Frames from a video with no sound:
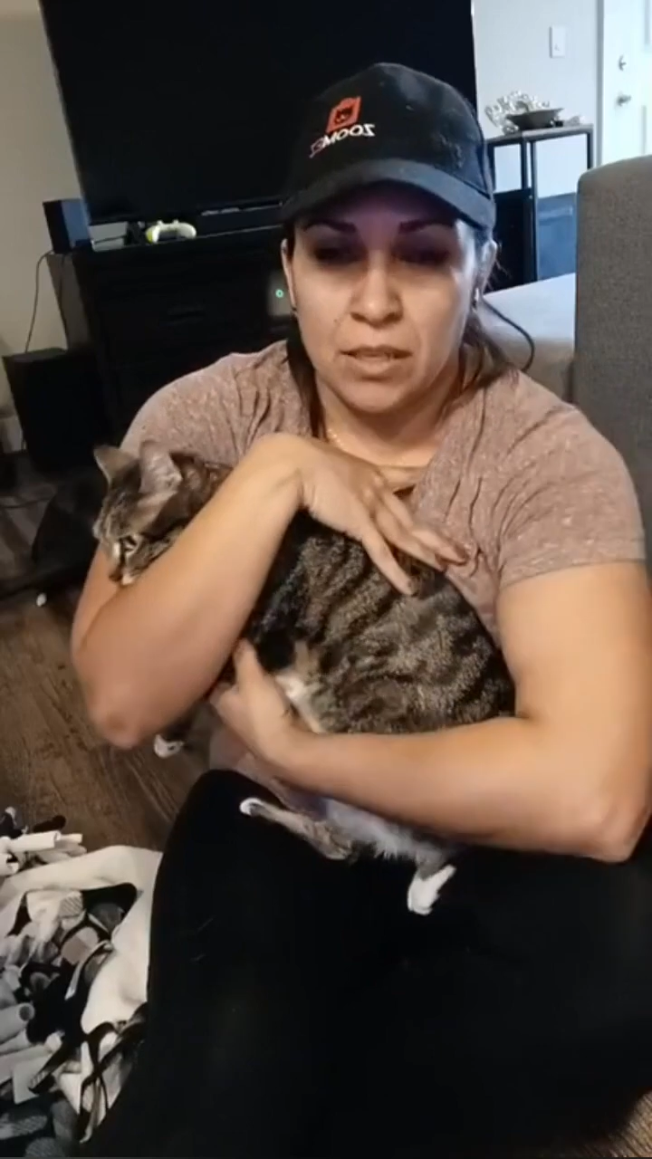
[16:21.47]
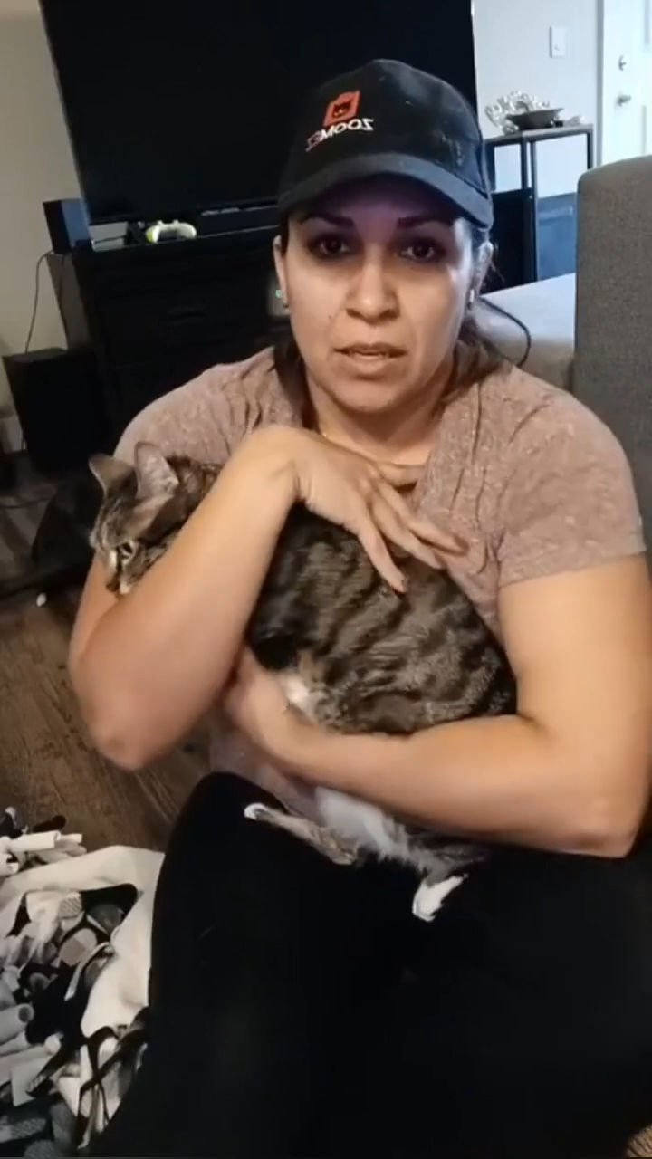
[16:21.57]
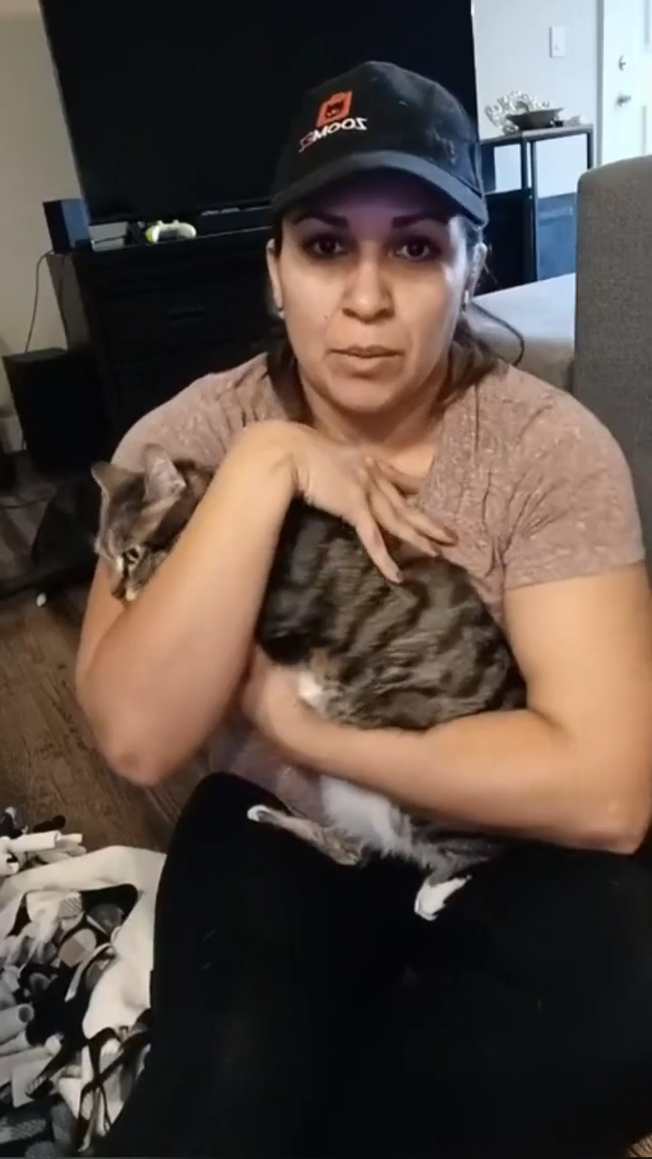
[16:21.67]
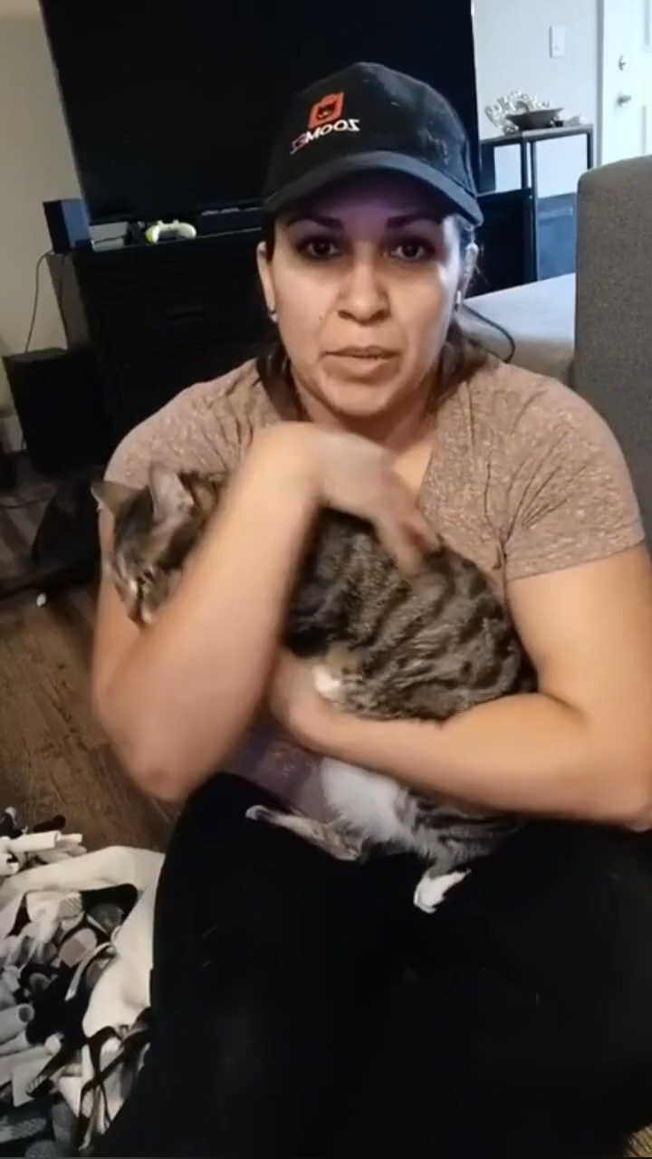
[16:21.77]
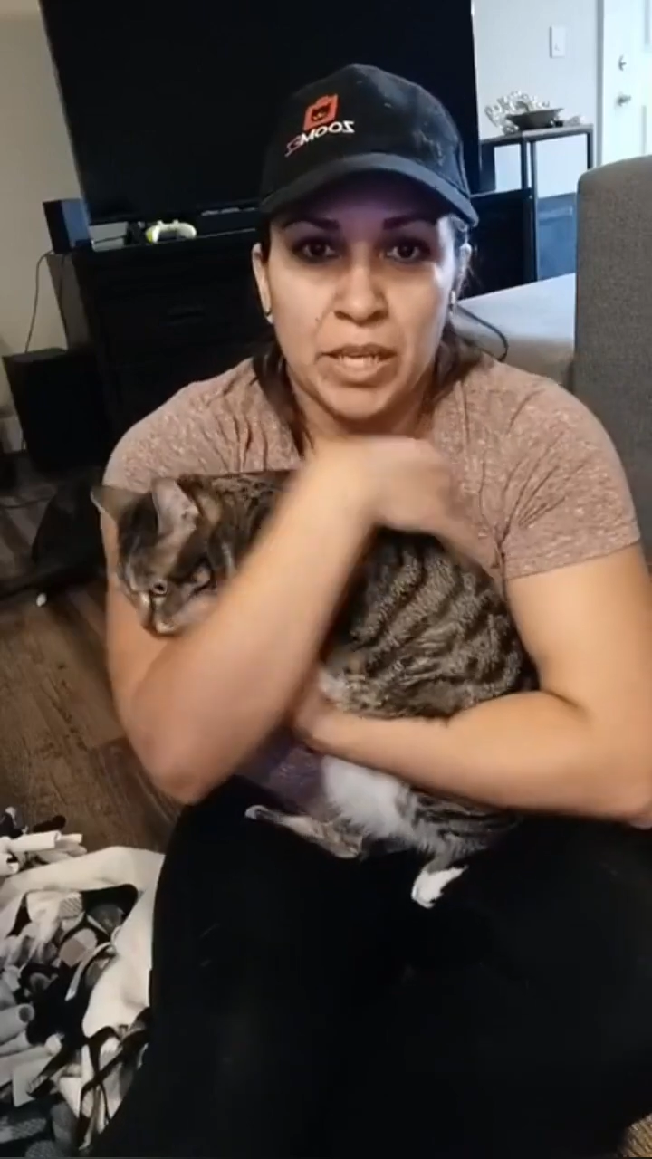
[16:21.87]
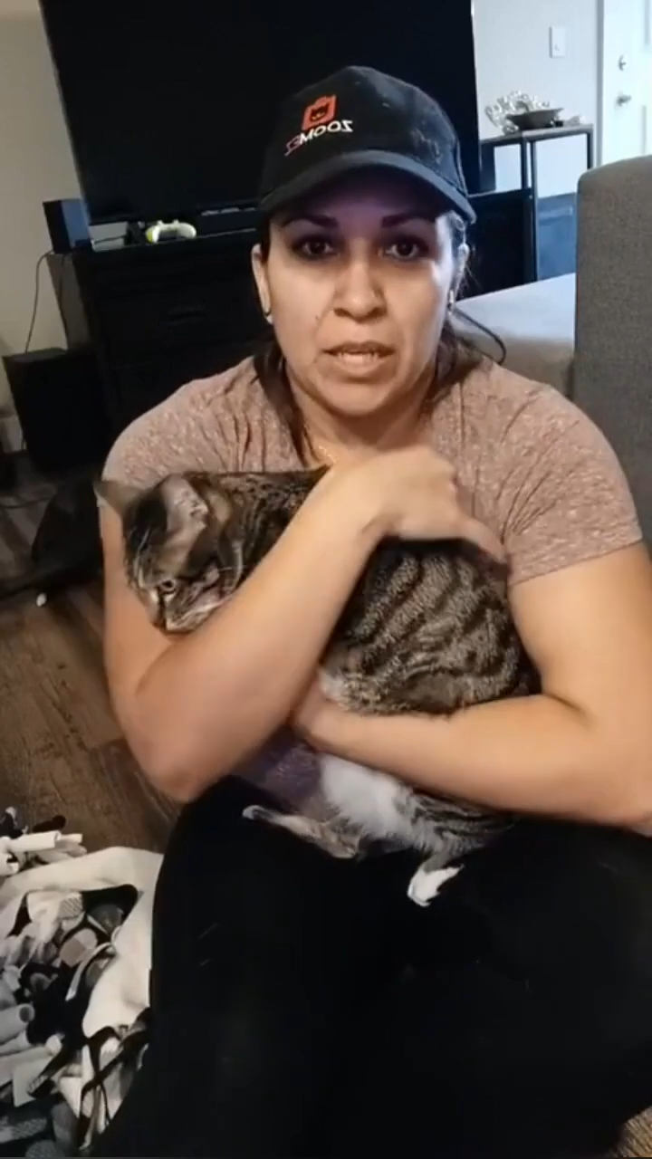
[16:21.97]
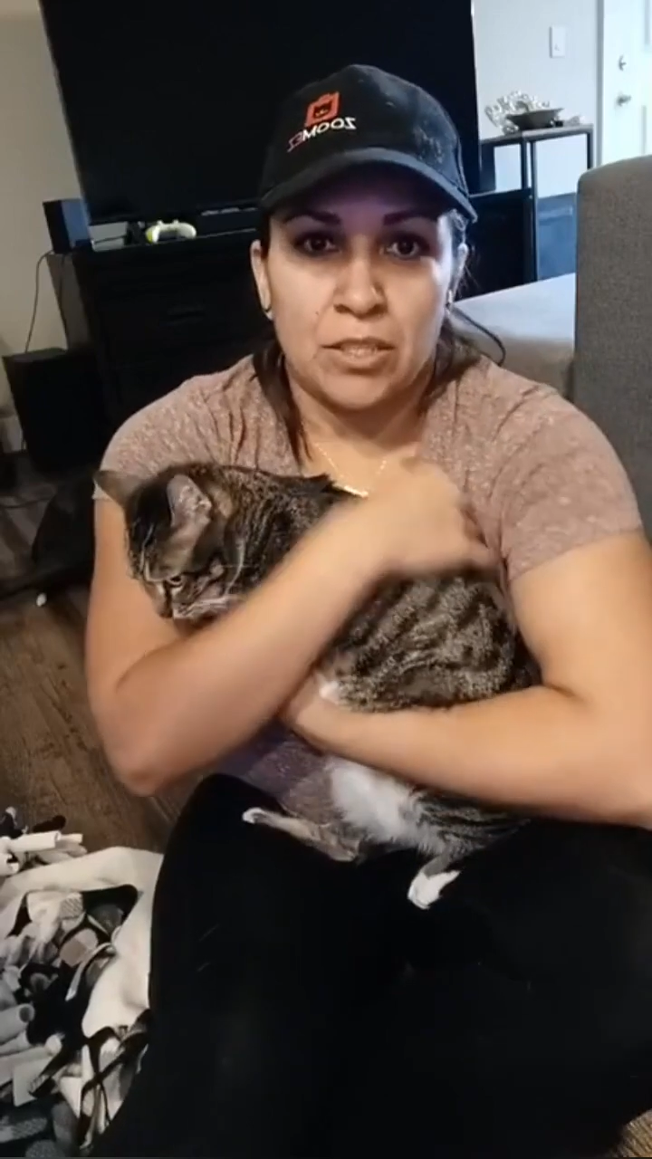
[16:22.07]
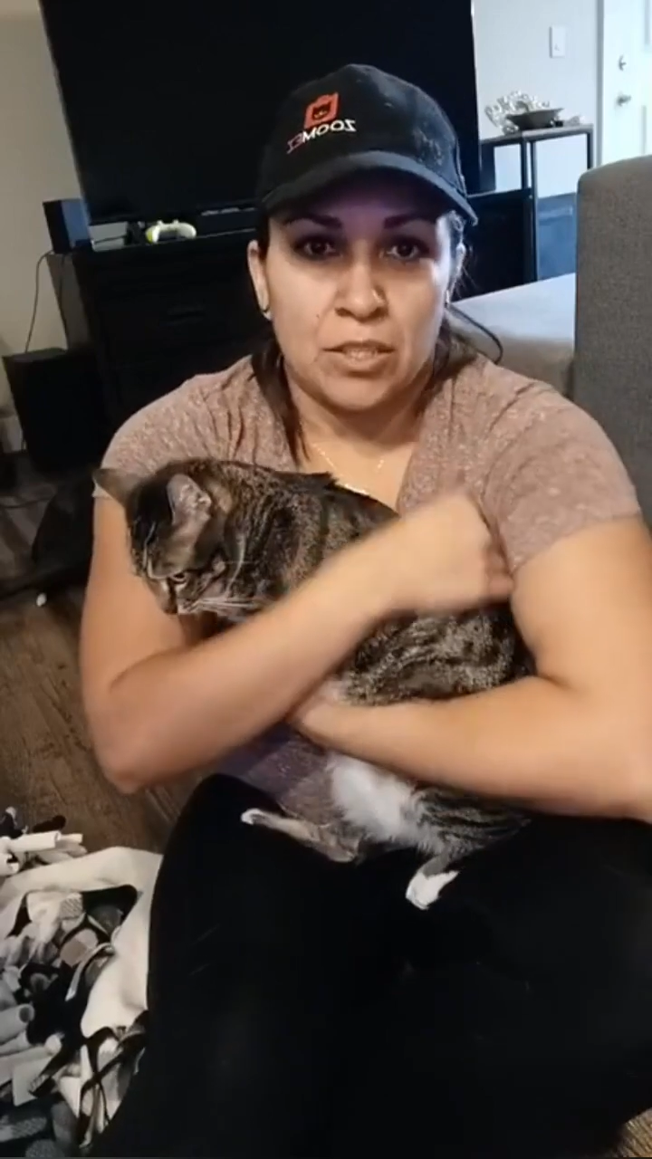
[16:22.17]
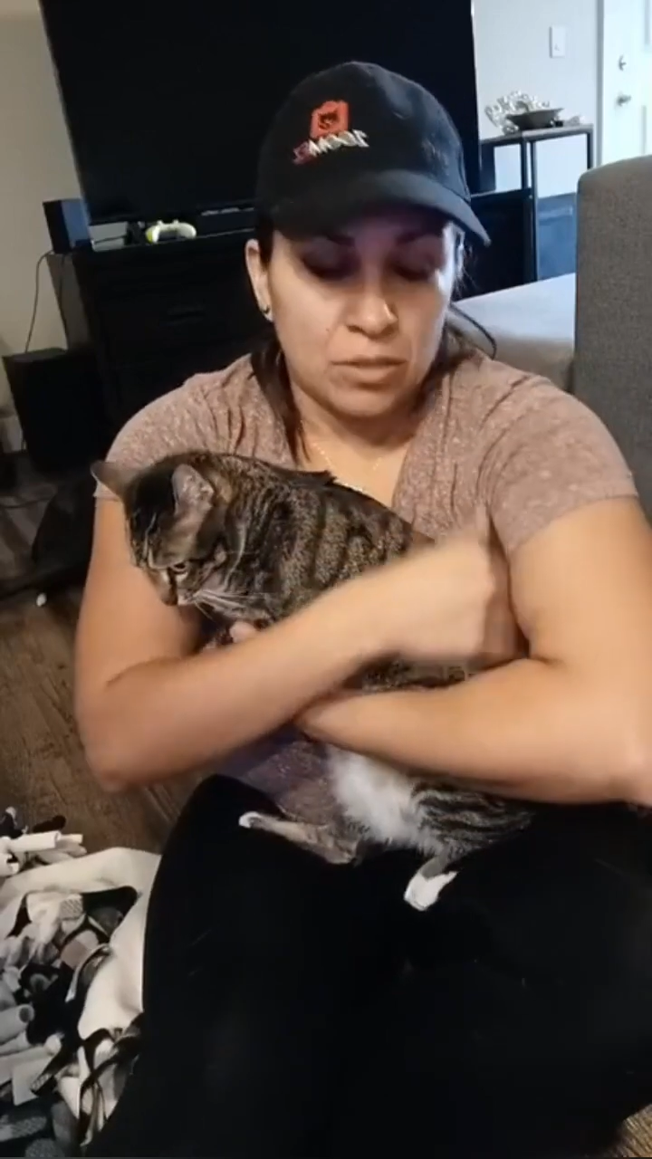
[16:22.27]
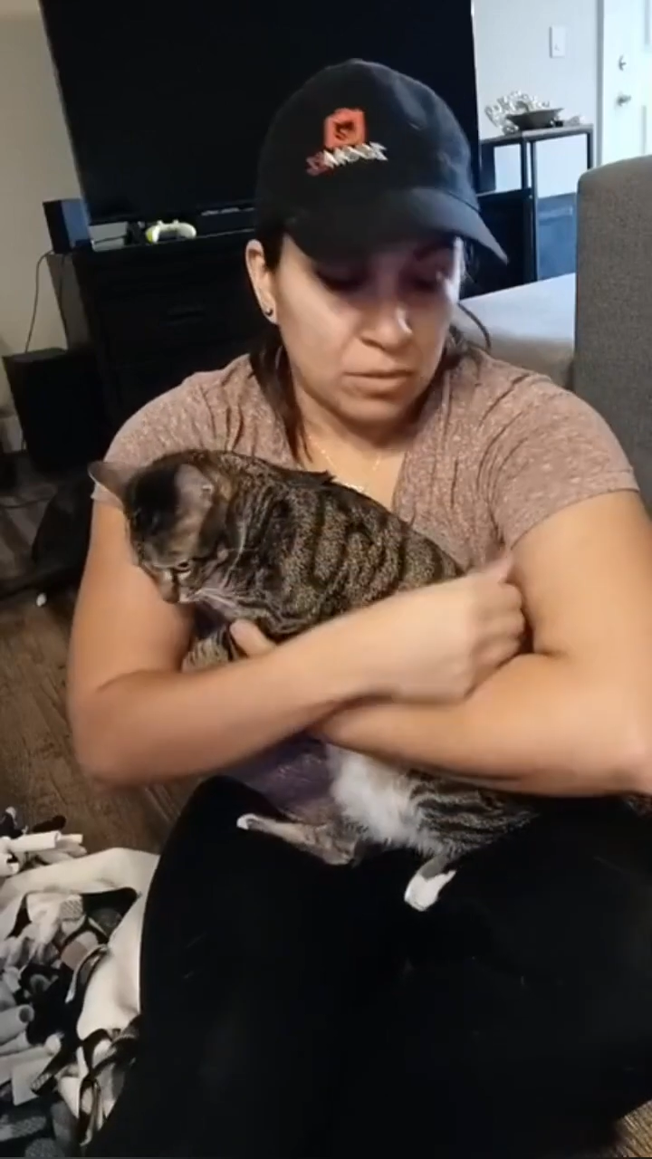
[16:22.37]
up
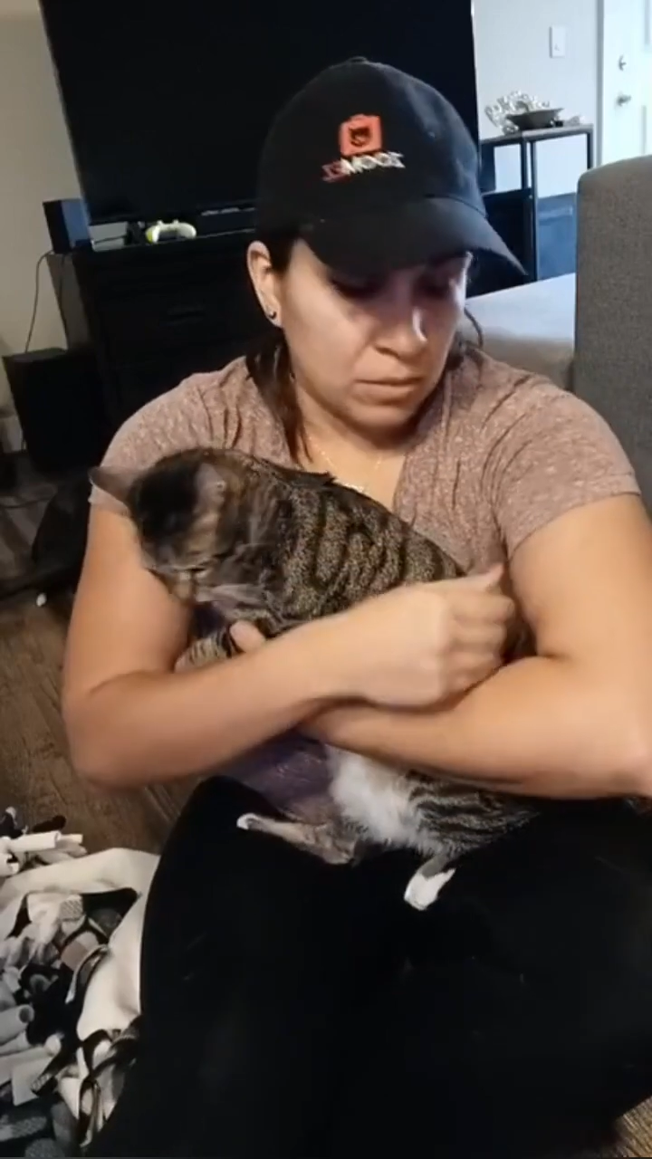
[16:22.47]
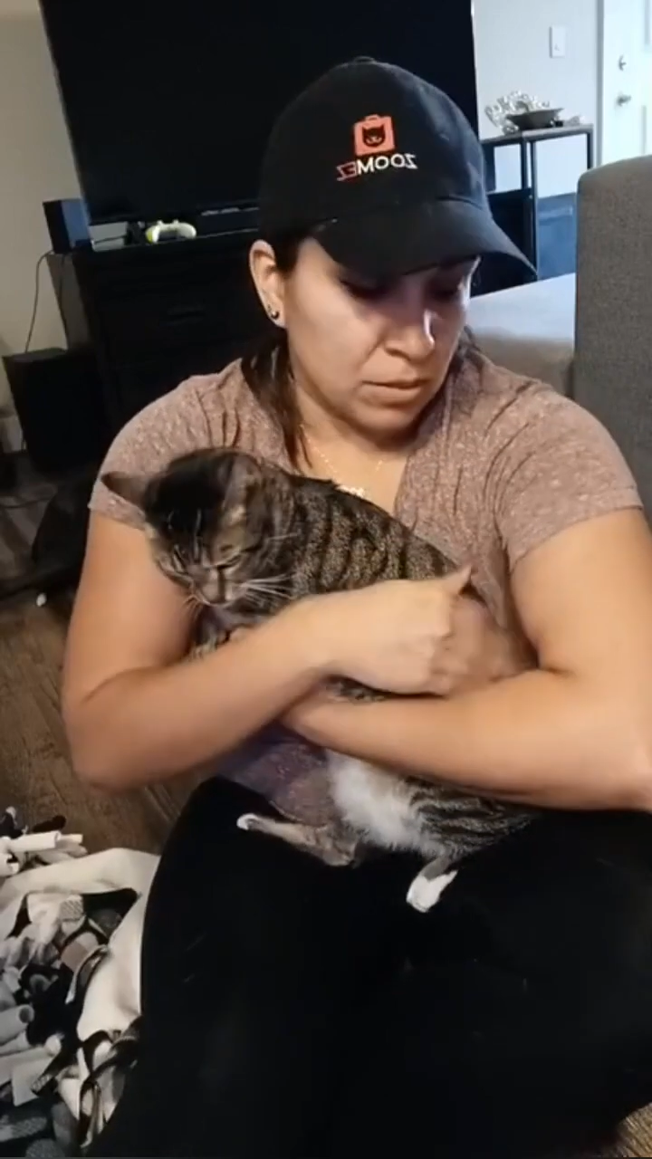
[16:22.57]
against you.